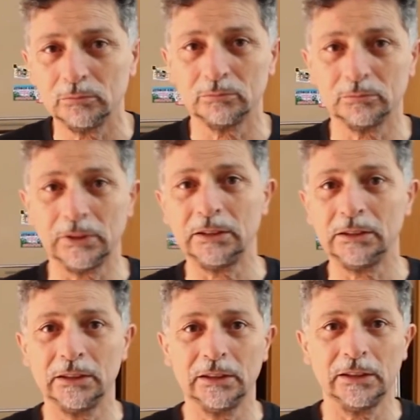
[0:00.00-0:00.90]
That is
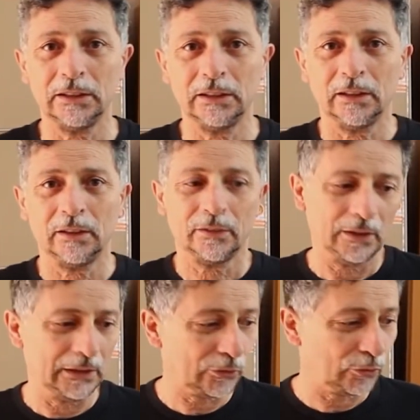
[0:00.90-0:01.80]
fundamental.
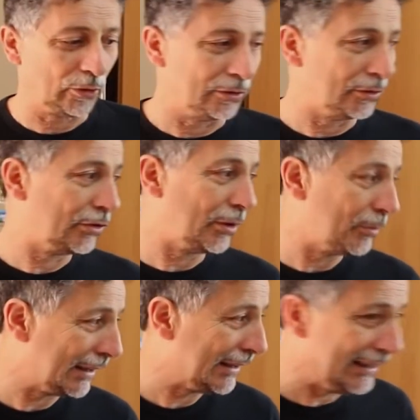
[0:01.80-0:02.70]

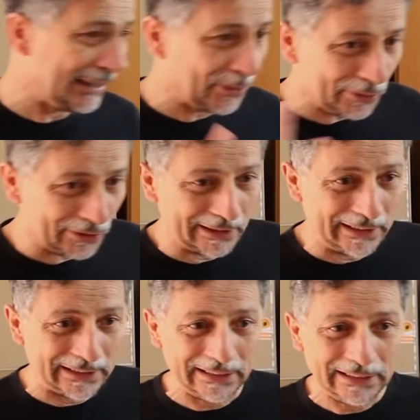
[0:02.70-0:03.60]
Look,
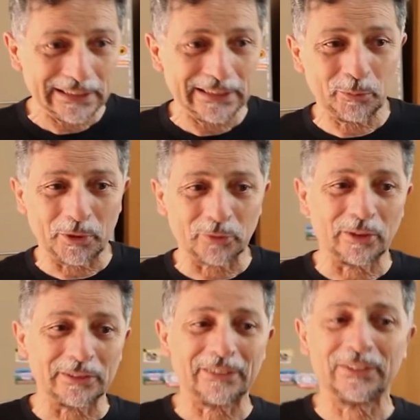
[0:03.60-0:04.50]
we are in the
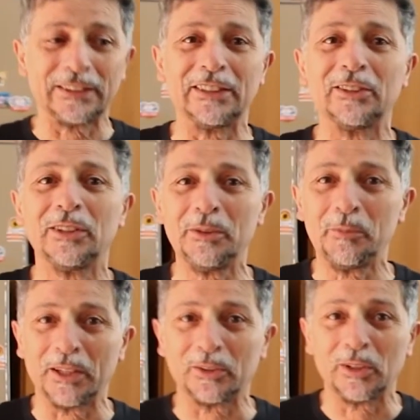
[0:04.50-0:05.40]
kitchen, and these
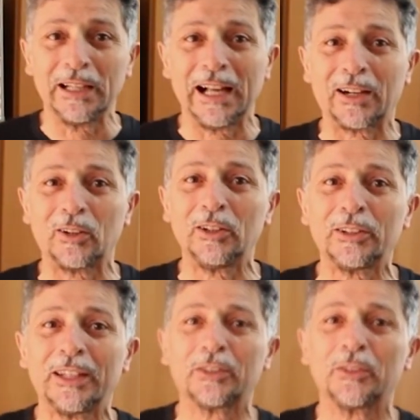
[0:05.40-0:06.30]
people are cooking.
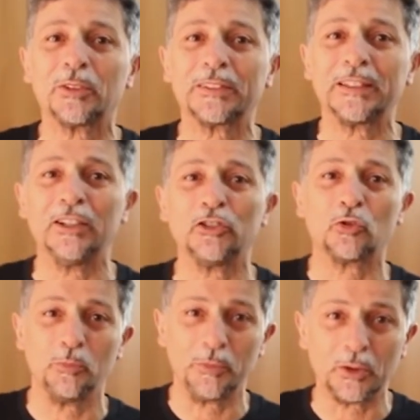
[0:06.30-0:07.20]

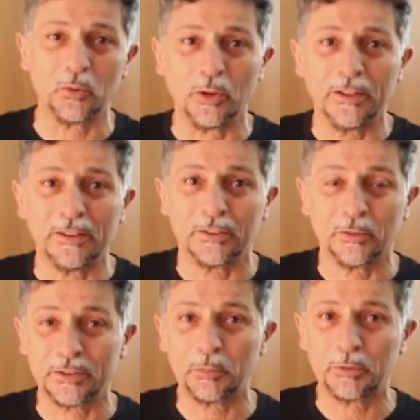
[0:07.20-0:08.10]
Now, have a
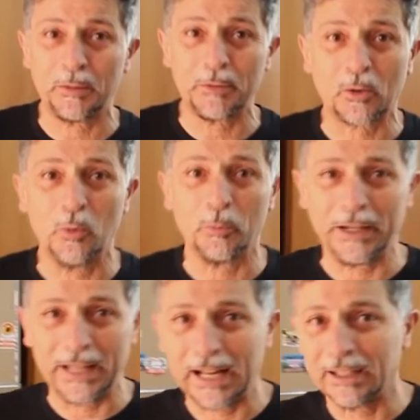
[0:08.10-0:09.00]
walk with me,
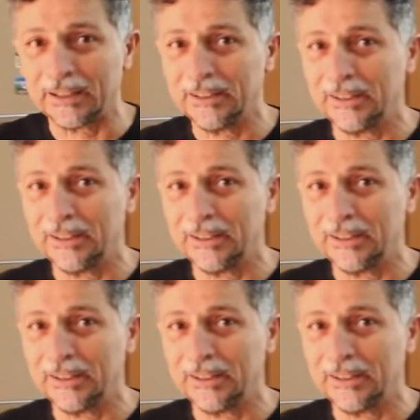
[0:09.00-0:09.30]
please.